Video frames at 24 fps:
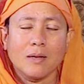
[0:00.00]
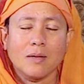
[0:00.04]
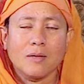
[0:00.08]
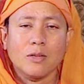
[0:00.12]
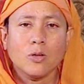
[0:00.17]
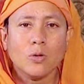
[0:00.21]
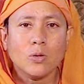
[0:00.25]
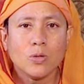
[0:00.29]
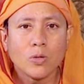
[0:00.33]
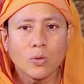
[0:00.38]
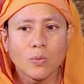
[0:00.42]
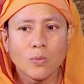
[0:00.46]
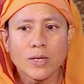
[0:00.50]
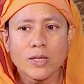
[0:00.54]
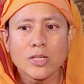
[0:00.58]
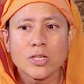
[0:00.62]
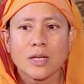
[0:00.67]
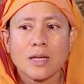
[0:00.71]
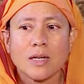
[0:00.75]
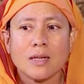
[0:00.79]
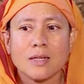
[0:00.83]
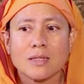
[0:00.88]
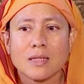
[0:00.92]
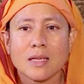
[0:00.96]
due to which
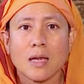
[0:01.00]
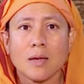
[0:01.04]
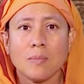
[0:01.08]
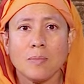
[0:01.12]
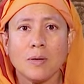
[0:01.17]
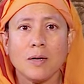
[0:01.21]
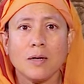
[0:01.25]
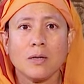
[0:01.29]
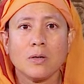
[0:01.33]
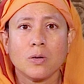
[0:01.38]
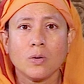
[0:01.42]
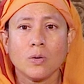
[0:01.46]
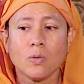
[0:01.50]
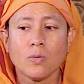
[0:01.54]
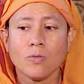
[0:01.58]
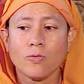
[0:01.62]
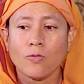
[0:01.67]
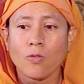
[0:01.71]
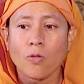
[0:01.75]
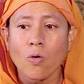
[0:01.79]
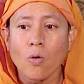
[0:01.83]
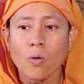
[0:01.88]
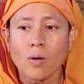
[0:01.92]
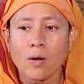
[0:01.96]
it is able to
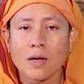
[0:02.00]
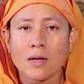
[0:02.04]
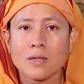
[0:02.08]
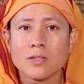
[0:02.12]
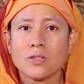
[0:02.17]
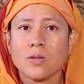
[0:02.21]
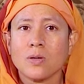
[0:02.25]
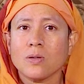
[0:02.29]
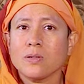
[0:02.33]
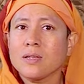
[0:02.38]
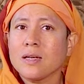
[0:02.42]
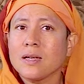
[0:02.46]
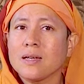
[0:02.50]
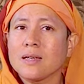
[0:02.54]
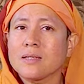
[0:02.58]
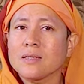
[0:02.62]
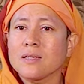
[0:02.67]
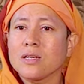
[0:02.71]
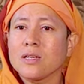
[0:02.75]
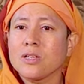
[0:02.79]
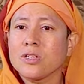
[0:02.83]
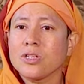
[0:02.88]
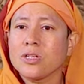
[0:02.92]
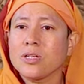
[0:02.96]
focus on the
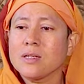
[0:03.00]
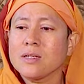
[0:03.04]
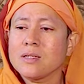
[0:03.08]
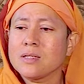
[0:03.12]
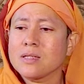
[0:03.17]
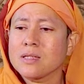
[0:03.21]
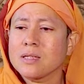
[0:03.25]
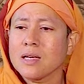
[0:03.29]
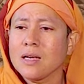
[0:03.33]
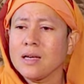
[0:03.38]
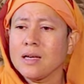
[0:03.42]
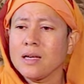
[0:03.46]
essentials.